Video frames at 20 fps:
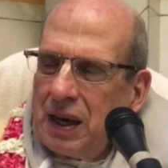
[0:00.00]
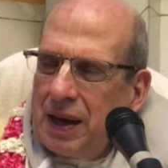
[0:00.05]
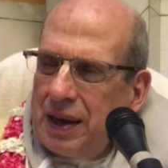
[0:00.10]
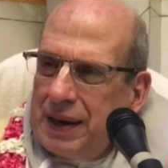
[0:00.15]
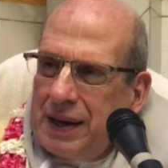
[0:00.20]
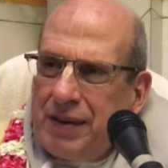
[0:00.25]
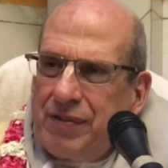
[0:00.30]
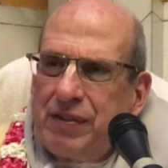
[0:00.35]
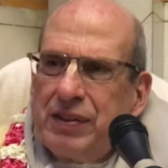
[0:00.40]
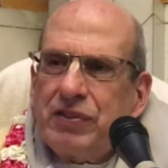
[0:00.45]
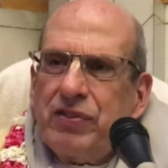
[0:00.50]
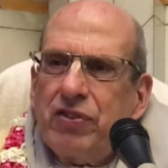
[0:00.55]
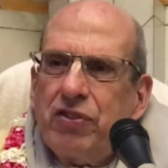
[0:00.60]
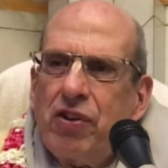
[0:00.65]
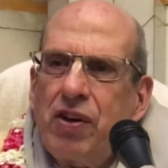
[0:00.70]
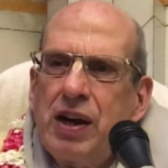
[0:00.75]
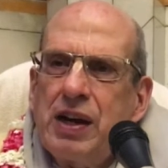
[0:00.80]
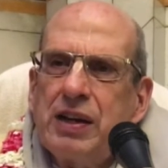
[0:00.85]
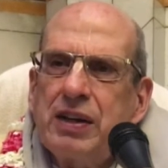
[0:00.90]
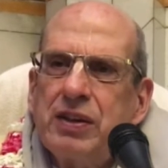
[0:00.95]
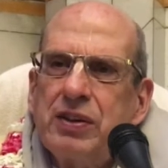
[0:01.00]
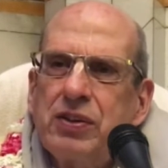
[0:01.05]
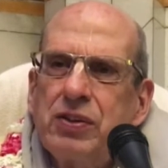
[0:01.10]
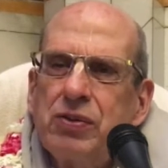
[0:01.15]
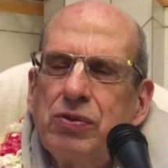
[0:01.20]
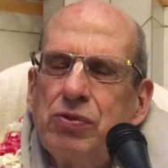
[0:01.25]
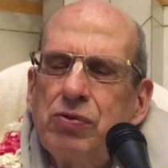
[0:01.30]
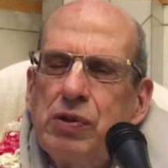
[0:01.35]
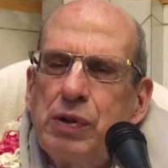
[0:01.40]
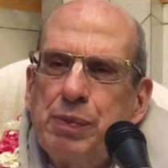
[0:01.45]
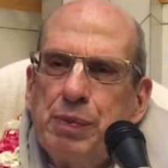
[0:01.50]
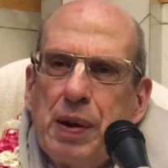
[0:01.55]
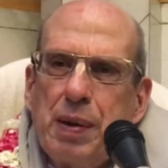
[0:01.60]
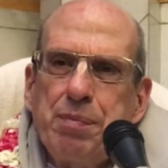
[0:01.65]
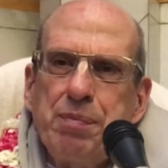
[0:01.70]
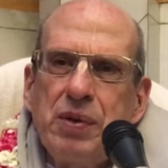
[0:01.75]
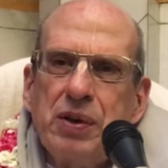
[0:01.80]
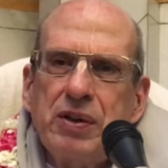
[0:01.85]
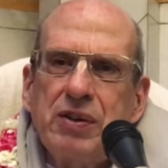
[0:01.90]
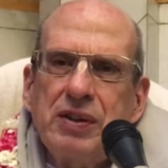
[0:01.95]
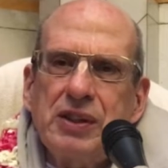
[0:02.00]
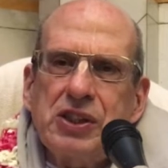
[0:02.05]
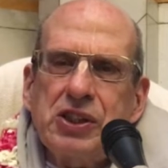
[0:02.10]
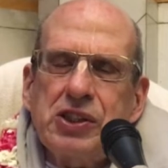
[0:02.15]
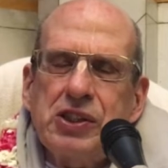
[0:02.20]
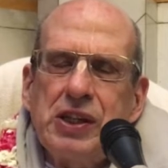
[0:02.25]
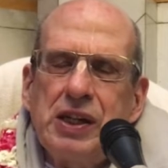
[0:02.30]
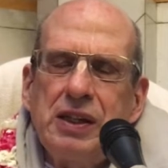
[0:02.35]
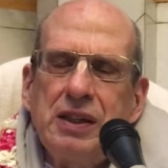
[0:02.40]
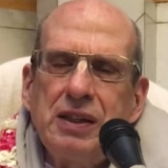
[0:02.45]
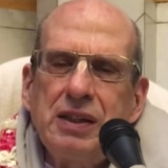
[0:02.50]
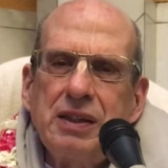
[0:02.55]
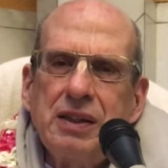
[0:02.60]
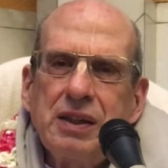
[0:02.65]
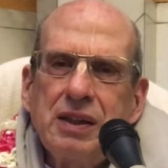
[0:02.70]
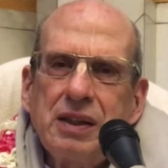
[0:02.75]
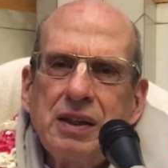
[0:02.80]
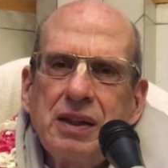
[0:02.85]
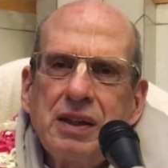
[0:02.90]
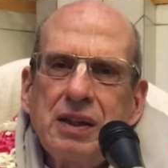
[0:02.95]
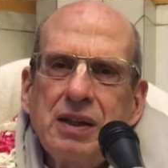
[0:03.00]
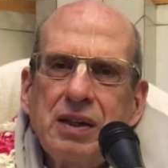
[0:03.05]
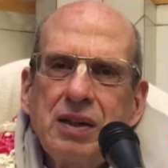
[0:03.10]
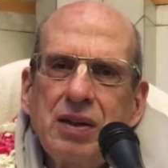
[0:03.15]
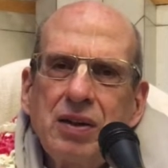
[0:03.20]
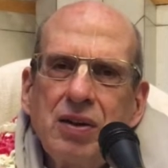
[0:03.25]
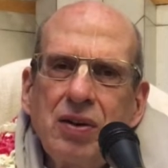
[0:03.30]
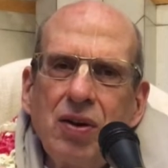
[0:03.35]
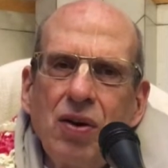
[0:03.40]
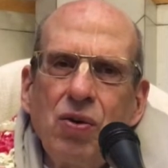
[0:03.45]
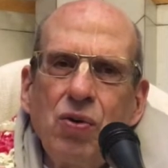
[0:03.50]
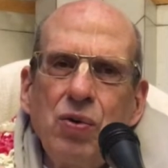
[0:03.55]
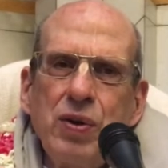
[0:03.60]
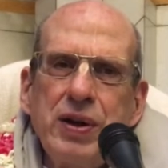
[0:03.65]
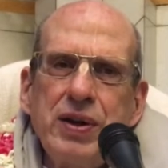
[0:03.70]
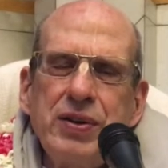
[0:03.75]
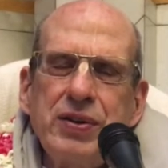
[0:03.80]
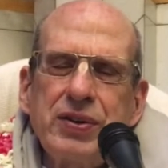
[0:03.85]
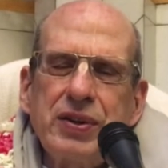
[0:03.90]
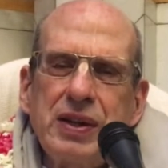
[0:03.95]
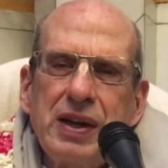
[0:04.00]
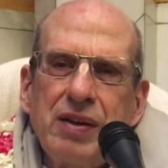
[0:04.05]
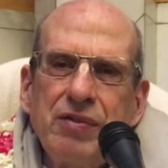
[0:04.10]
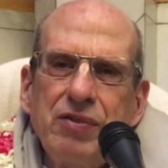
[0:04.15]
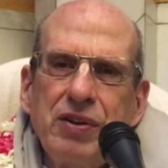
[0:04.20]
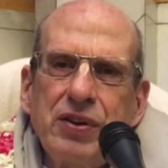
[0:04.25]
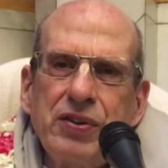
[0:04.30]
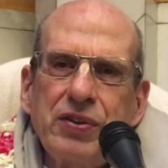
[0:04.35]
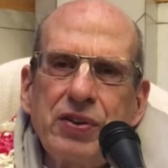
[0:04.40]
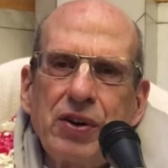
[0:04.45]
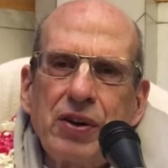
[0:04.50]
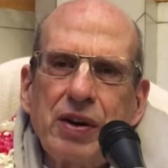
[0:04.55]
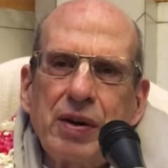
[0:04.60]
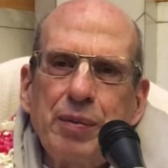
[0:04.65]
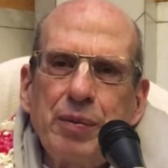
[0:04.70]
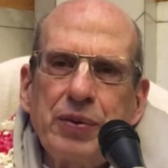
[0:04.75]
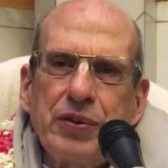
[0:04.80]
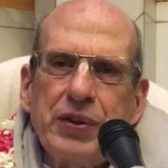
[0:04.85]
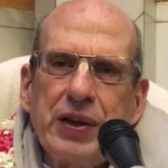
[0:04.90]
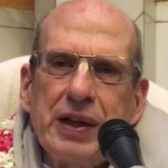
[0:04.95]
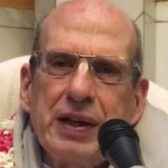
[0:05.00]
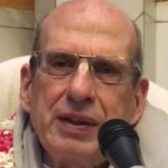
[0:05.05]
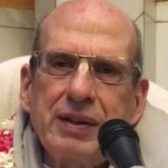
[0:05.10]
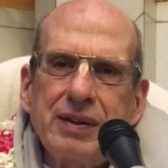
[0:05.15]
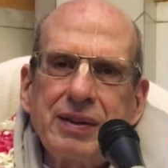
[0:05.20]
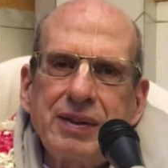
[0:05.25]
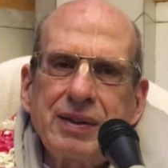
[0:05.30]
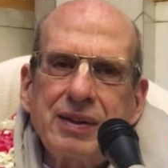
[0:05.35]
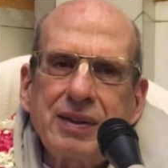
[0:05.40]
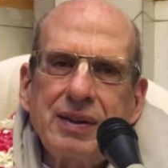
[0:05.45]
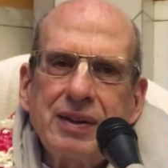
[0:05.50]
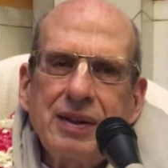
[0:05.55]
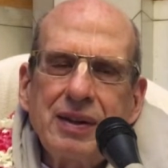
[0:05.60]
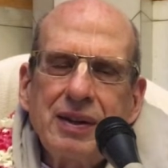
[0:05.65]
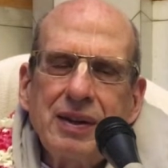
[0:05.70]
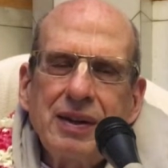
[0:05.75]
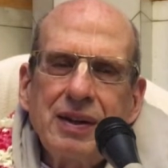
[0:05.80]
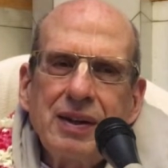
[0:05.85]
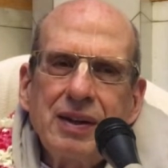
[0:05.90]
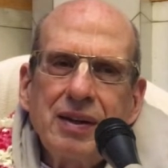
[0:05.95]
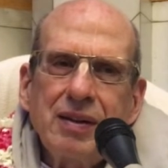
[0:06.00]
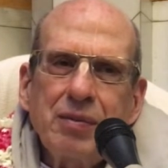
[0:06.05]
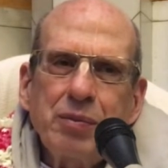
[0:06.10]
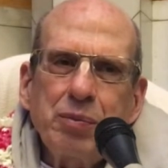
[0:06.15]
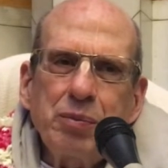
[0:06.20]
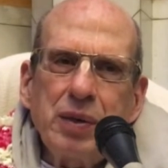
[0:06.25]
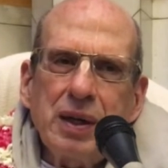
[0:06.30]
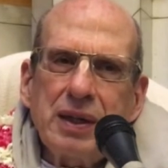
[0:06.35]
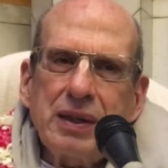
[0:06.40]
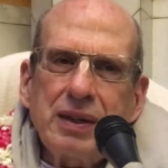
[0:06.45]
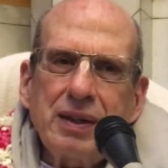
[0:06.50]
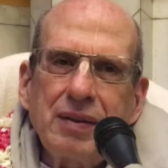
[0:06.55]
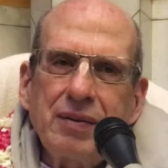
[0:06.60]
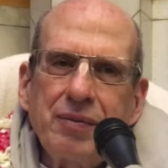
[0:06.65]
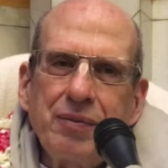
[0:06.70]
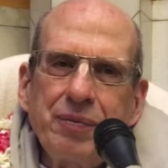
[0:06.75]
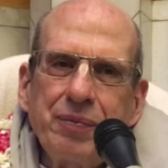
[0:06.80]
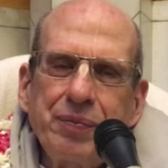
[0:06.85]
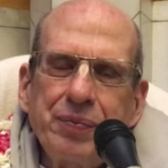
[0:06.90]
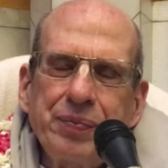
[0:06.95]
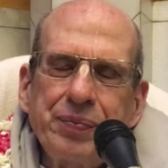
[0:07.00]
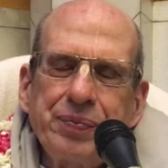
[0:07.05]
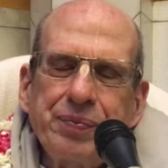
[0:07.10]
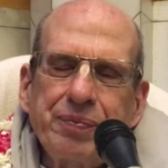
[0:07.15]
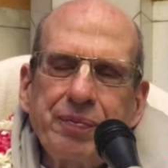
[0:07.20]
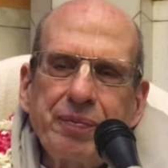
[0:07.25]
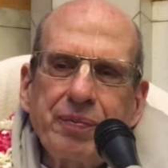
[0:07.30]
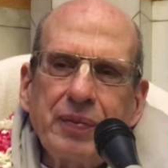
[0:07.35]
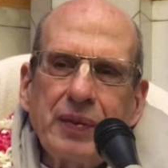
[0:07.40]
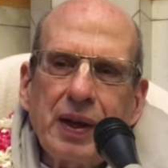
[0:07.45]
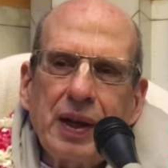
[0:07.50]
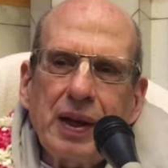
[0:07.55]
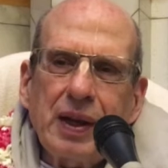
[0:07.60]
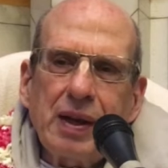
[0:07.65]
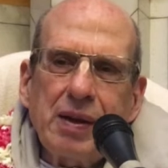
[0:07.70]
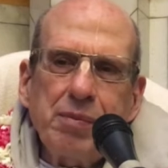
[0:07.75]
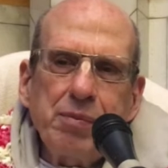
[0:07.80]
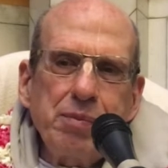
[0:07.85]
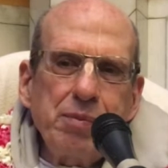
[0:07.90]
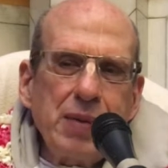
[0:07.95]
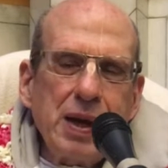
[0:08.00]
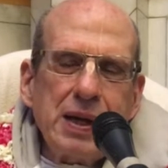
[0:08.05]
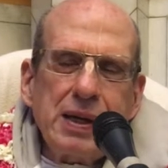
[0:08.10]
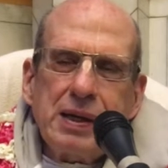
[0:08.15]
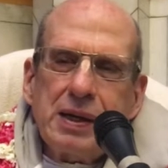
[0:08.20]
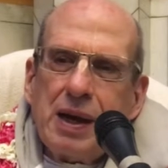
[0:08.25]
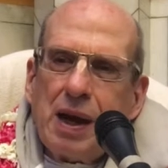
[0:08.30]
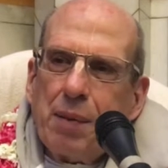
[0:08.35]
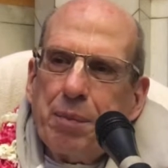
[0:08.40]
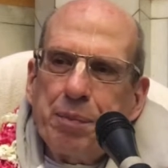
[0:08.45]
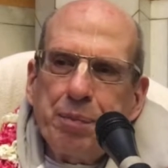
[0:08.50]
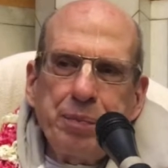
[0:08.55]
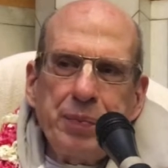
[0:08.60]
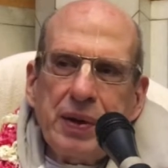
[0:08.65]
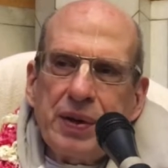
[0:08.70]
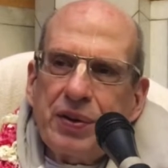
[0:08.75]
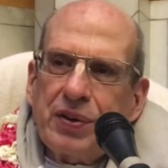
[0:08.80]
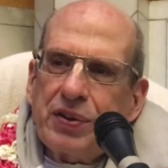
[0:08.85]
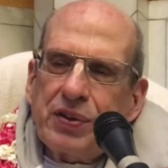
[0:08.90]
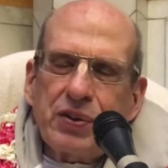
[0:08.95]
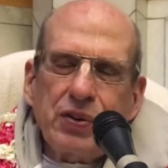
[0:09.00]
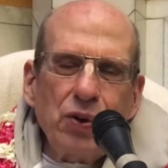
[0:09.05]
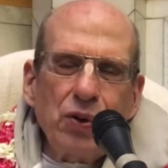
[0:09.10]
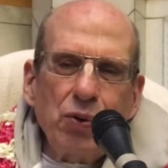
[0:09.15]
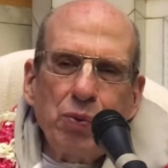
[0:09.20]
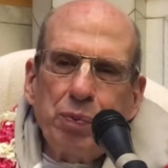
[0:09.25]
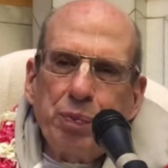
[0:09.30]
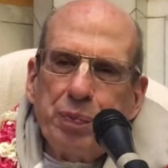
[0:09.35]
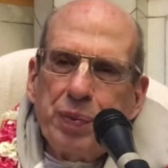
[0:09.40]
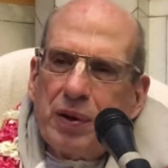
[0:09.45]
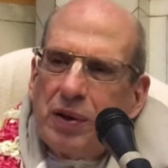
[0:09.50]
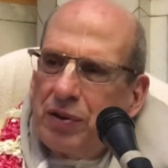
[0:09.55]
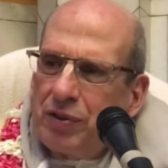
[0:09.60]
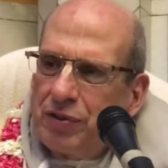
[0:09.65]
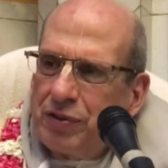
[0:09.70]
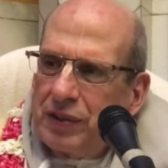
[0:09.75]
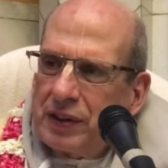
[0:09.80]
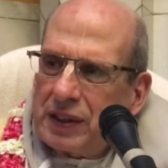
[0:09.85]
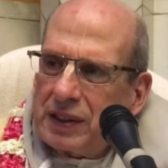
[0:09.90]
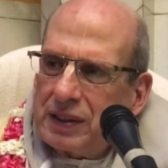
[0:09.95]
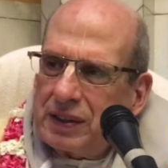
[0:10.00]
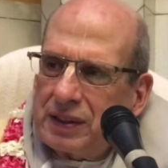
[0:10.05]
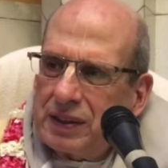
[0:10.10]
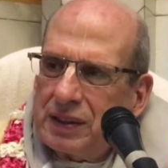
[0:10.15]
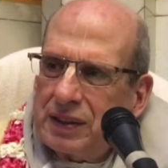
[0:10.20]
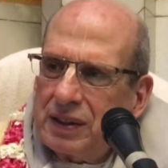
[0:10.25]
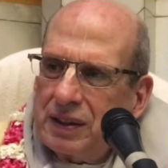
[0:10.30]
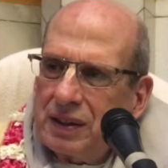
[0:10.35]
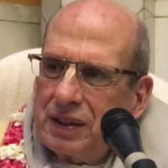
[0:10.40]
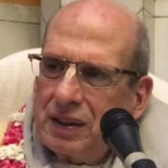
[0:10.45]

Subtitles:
and even trying to remember Krishna always in every circumstance, but he may not be so perfect?